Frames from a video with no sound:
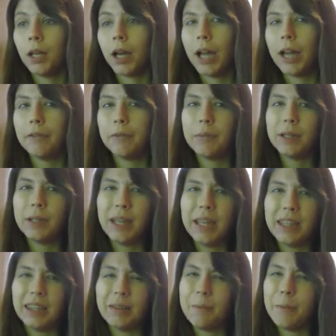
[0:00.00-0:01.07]
I haven't been
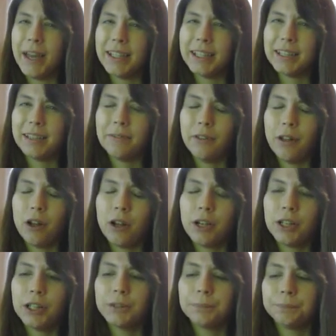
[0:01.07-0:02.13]
like the best
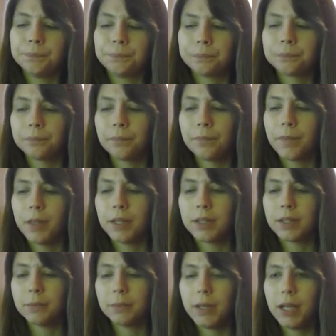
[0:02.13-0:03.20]
vlogger
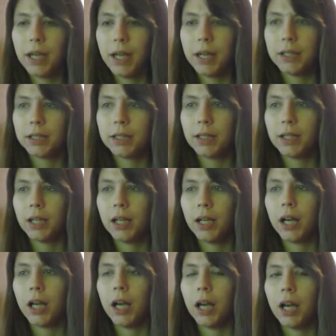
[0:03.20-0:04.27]
this weekend.
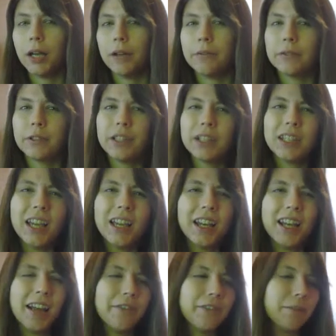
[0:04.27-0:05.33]
I've just kind
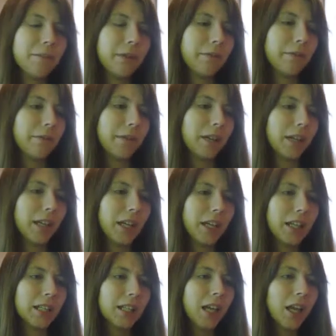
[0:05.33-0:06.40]
of haven't been feeling
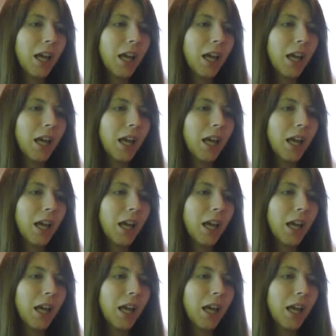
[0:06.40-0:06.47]
it.